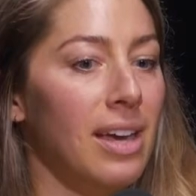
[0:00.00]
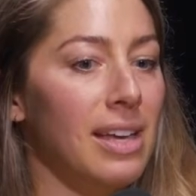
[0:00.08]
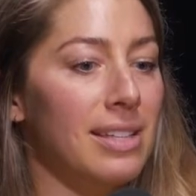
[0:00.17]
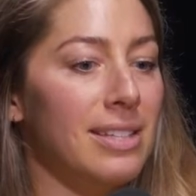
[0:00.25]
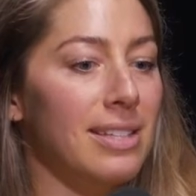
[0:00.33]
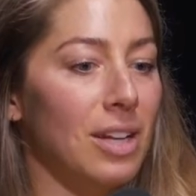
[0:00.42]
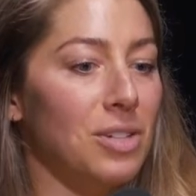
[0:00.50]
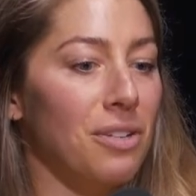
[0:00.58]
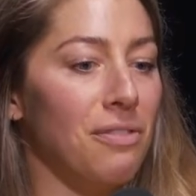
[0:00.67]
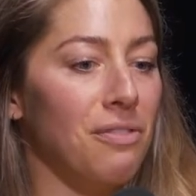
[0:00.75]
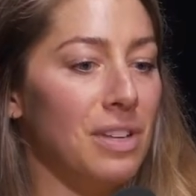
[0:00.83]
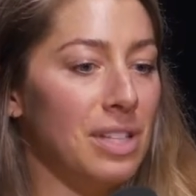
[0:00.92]
is such a
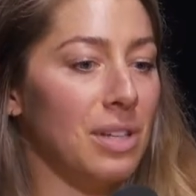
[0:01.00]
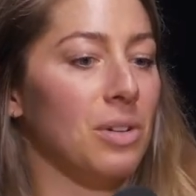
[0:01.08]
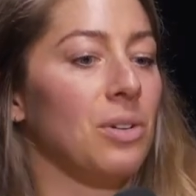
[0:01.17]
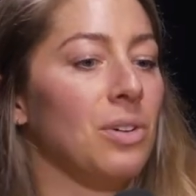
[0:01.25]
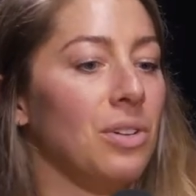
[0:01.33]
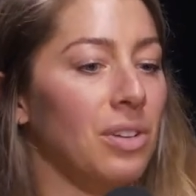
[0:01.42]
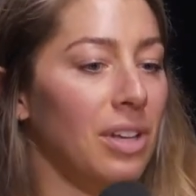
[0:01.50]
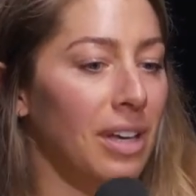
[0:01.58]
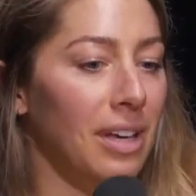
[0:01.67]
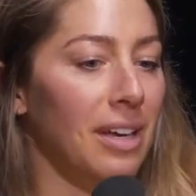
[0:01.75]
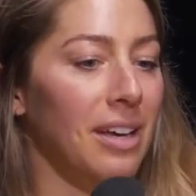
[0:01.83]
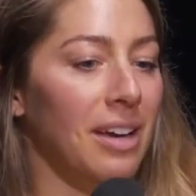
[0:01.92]
physical
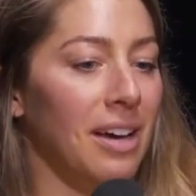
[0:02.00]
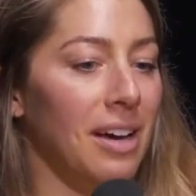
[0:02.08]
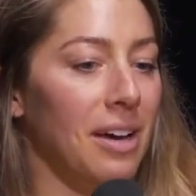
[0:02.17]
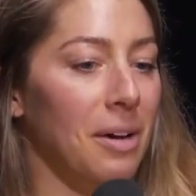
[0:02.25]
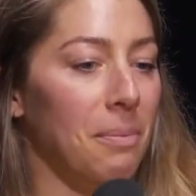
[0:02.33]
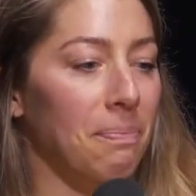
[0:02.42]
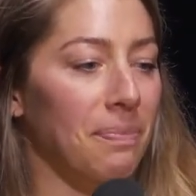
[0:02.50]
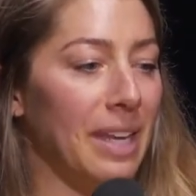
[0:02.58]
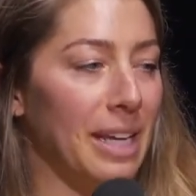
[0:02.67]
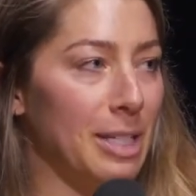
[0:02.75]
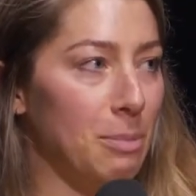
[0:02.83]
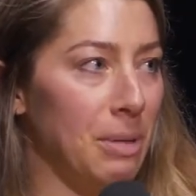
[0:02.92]

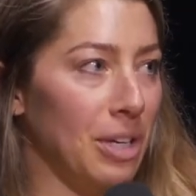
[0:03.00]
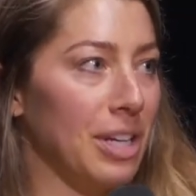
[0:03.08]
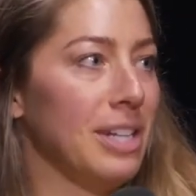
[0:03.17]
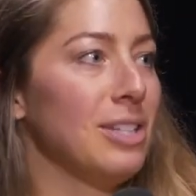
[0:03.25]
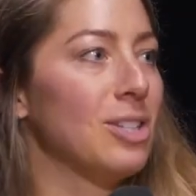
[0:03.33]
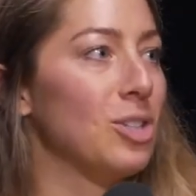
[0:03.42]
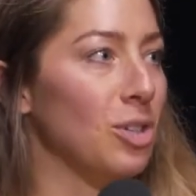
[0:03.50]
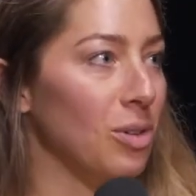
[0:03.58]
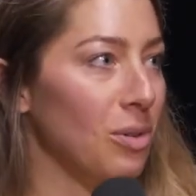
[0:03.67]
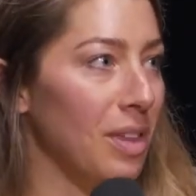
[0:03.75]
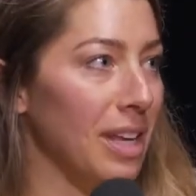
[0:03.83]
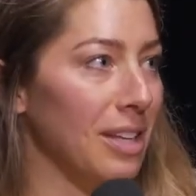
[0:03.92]
experience
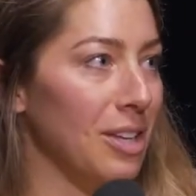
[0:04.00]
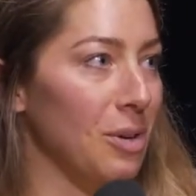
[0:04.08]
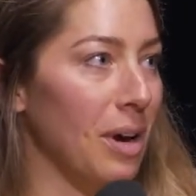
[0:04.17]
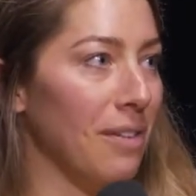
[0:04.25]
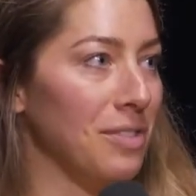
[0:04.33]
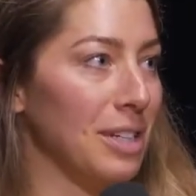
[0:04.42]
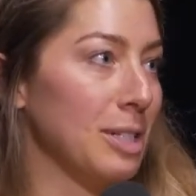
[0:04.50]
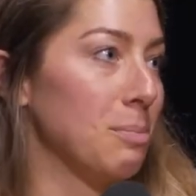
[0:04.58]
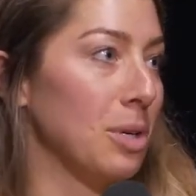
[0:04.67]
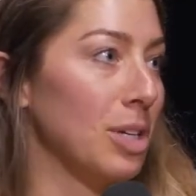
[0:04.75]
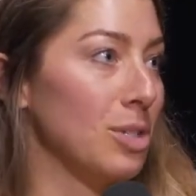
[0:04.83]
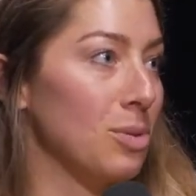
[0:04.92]
too, that you have to
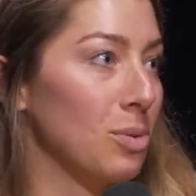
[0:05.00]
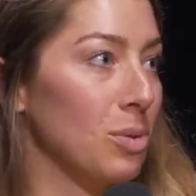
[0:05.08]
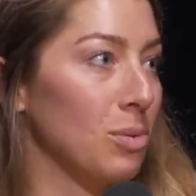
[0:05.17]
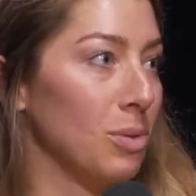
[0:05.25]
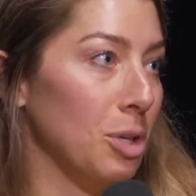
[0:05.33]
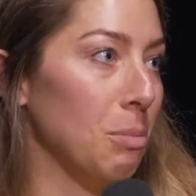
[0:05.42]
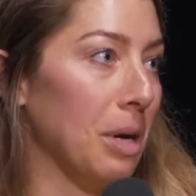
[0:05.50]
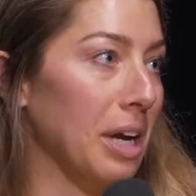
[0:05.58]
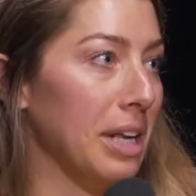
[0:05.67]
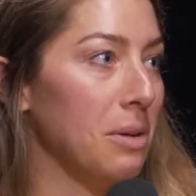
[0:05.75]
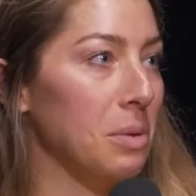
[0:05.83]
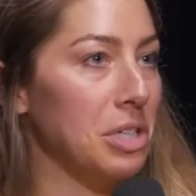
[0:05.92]
experience through your
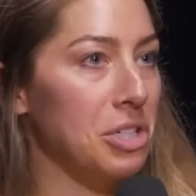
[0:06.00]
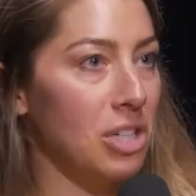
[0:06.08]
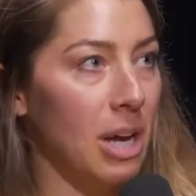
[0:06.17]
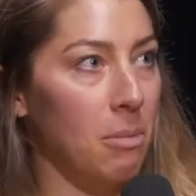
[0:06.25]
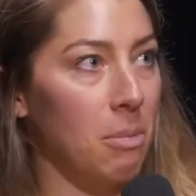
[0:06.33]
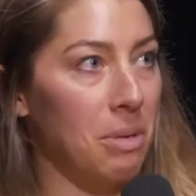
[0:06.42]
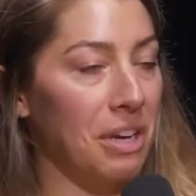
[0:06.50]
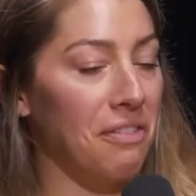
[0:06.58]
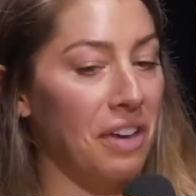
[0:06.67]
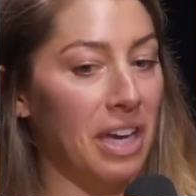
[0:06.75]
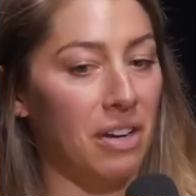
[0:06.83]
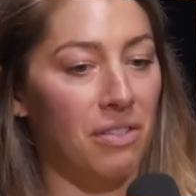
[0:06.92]
body, which I'm a big
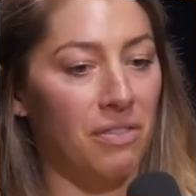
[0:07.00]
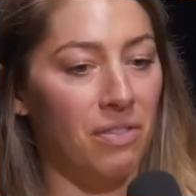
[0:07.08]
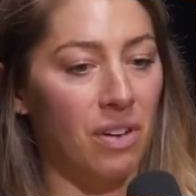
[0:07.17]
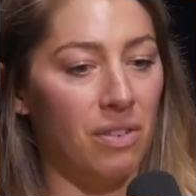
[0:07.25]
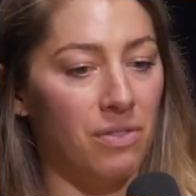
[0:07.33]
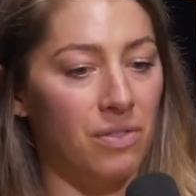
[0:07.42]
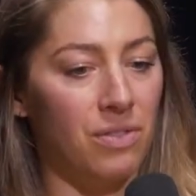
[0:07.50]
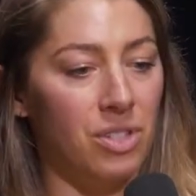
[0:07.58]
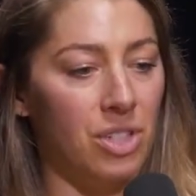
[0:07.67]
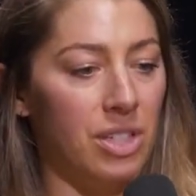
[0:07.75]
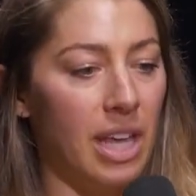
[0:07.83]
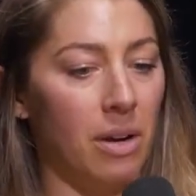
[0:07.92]
fan of
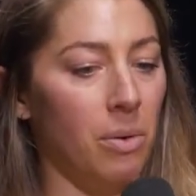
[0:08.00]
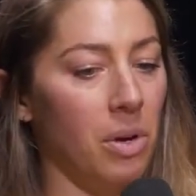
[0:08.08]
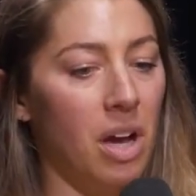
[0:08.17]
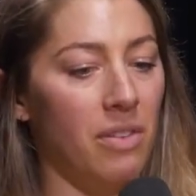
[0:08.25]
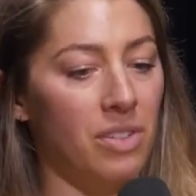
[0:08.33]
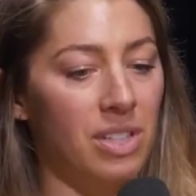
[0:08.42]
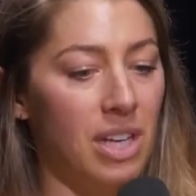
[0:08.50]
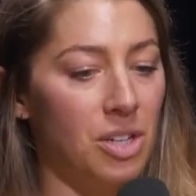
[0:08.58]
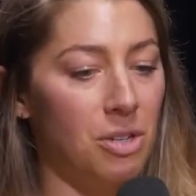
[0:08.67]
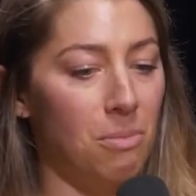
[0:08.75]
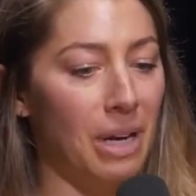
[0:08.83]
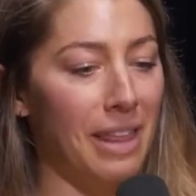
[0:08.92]
just that whole
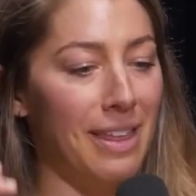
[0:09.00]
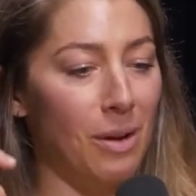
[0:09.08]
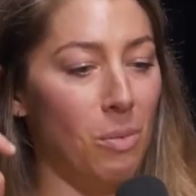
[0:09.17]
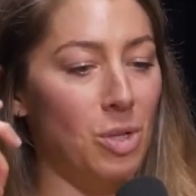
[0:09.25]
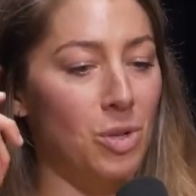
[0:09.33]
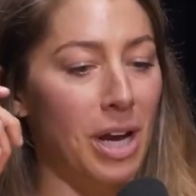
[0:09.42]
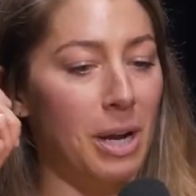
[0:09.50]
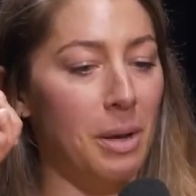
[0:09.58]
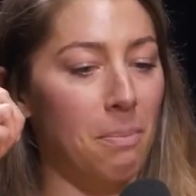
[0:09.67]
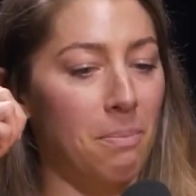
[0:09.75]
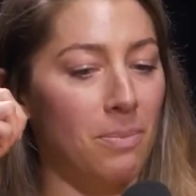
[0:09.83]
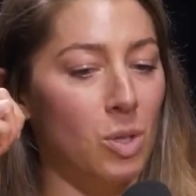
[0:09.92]
conversation. But I think we try to
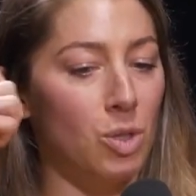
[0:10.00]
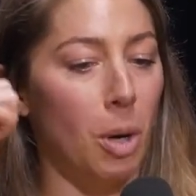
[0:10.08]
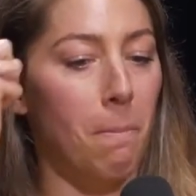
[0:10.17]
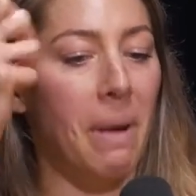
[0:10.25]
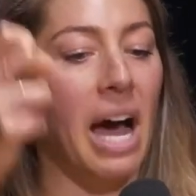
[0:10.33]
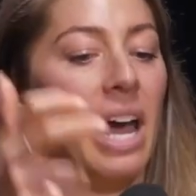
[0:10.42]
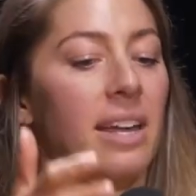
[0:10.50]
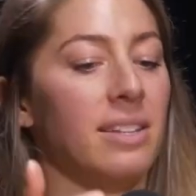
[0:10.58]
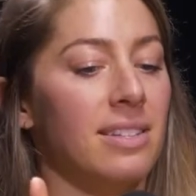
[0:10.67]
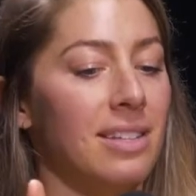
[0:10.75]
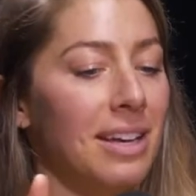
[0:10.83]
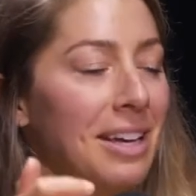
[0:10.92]
use our
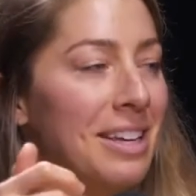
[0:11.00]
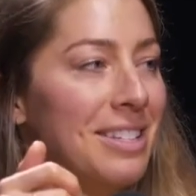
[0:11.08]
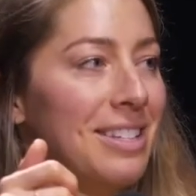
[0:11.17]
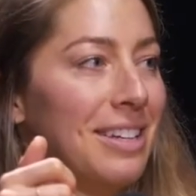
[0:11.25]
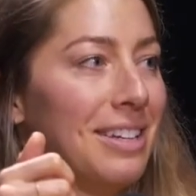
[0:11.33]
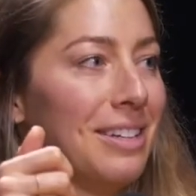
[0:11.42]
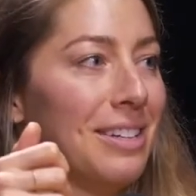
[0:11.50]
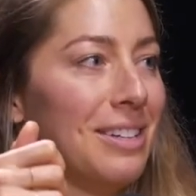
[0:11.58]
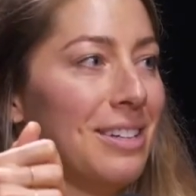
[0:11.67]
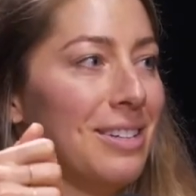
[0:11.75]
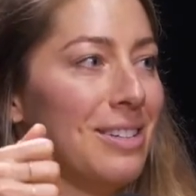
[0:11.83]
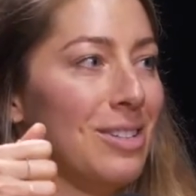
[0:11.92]
minds to
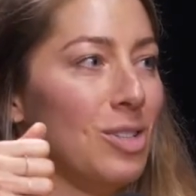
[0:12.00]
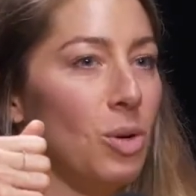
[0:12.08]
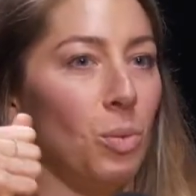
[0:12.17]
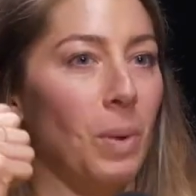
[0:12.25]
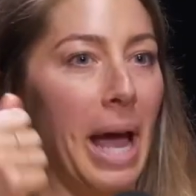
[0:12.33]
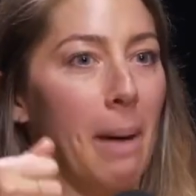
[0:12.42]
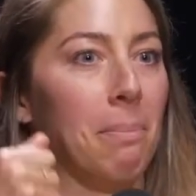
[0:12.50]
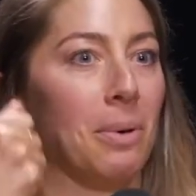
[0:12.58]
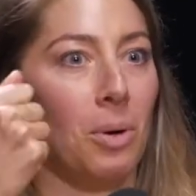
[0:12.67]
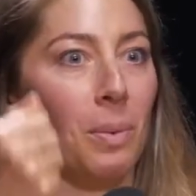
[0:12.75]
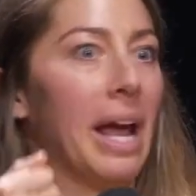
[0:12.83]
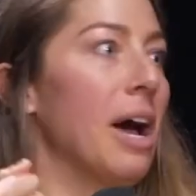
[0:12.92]
wrap
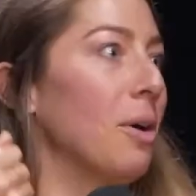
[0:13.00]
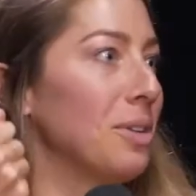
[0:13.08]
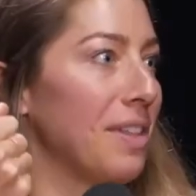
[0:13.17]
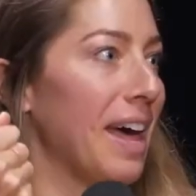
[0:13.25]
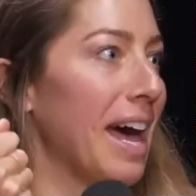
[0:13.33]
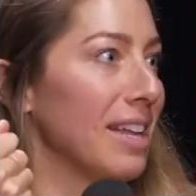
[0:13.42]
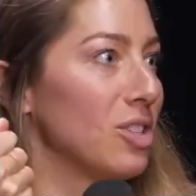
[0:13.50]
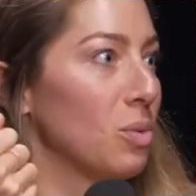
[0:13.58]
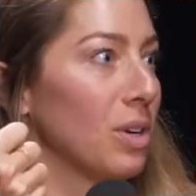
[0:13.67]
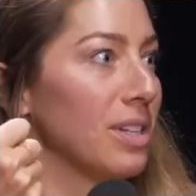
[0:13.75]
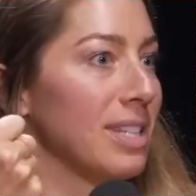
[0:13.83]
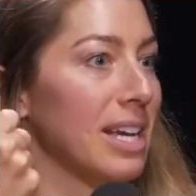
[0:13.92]
around that, to
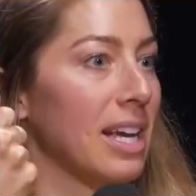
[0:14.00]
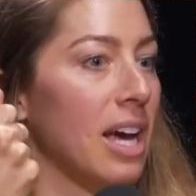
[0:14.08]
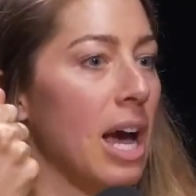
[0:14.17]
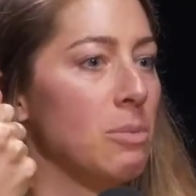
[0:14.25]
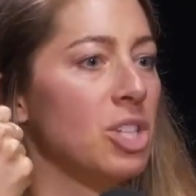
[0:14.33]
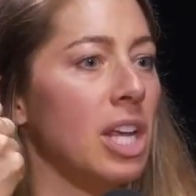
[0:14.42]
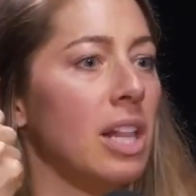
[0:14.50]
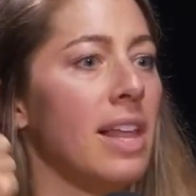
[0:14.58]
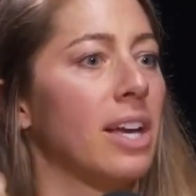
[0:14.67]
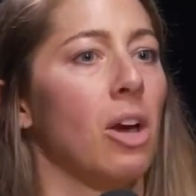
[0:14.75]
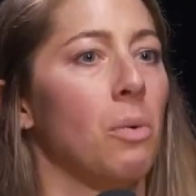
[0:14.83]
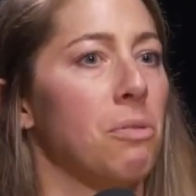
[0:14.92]
where it's like, I'm just going to
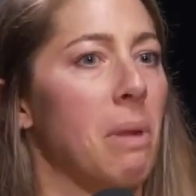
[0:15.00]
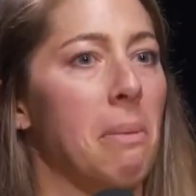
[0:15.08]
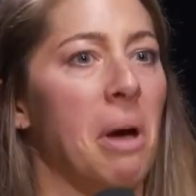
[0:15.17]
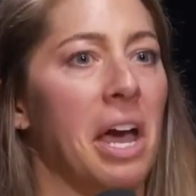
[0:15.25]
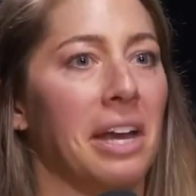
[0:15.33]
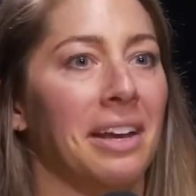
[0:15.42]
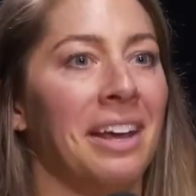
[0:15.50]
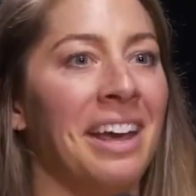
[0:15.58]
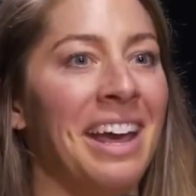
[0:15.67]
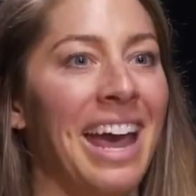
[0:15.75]
let go with my mind.